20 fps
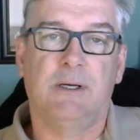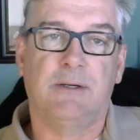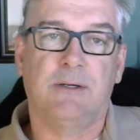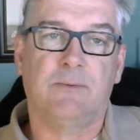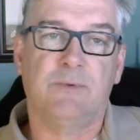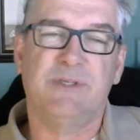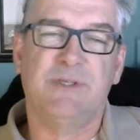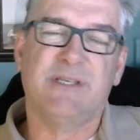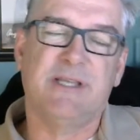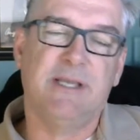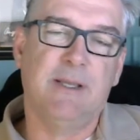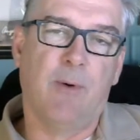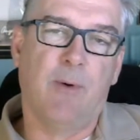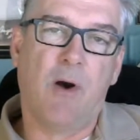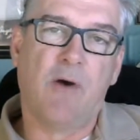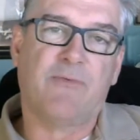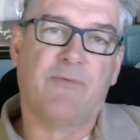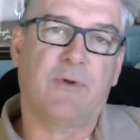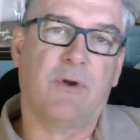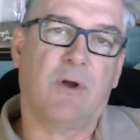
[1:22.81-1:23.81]
We see him
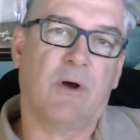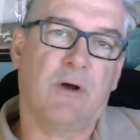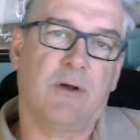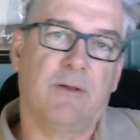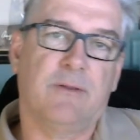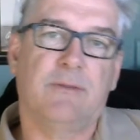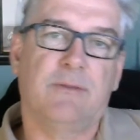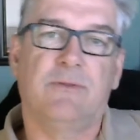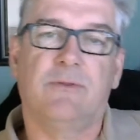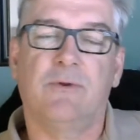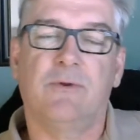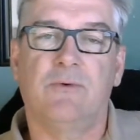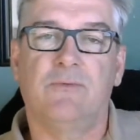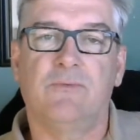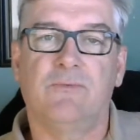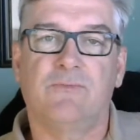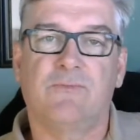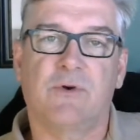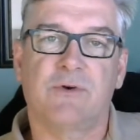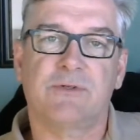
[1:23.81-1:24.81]
off and on through
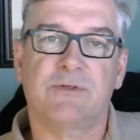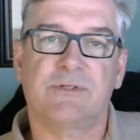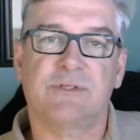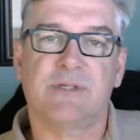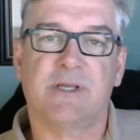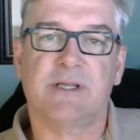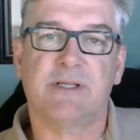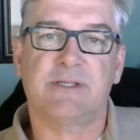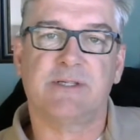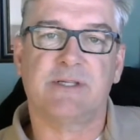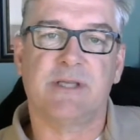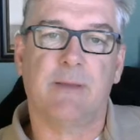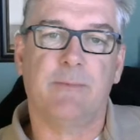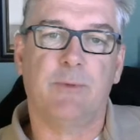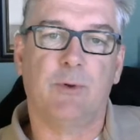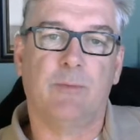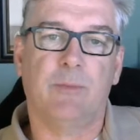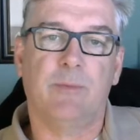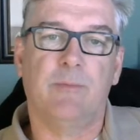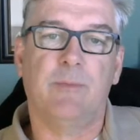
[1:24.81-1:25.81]
First and Second
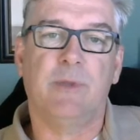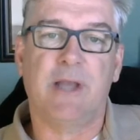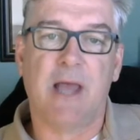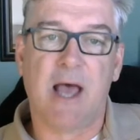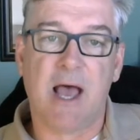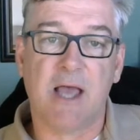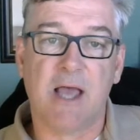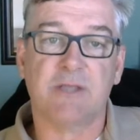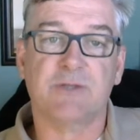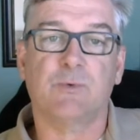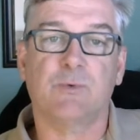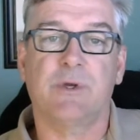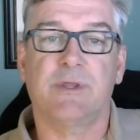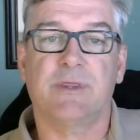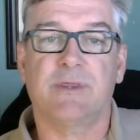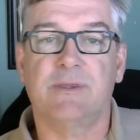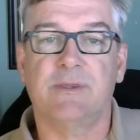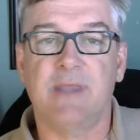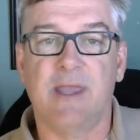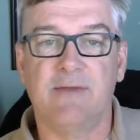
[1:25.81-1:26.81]
Samuel, but Benaiah's with
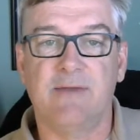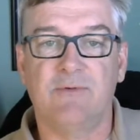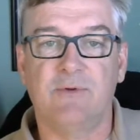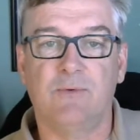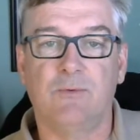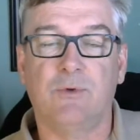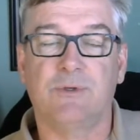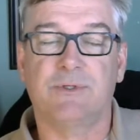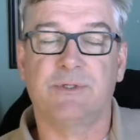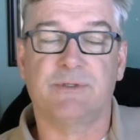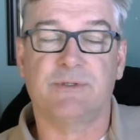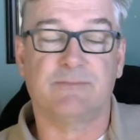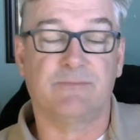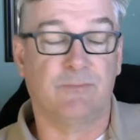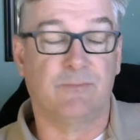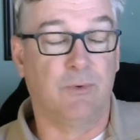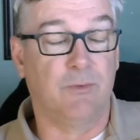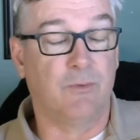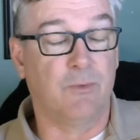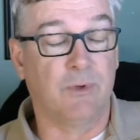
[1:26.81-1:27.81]
David, which
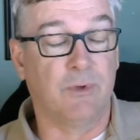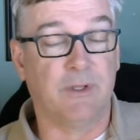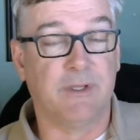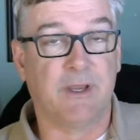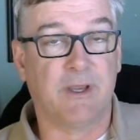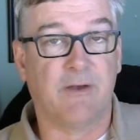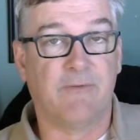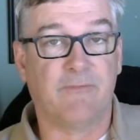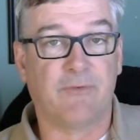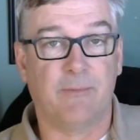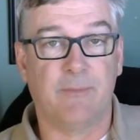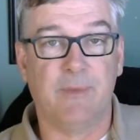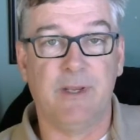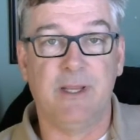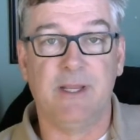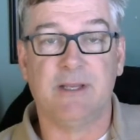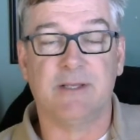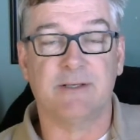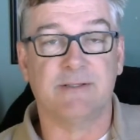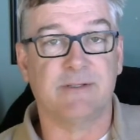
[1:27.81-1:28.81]
would really comfort me
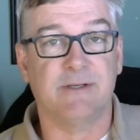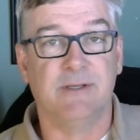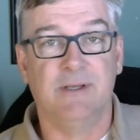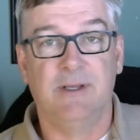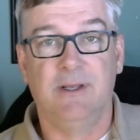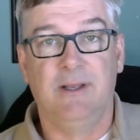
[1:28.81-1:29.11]
because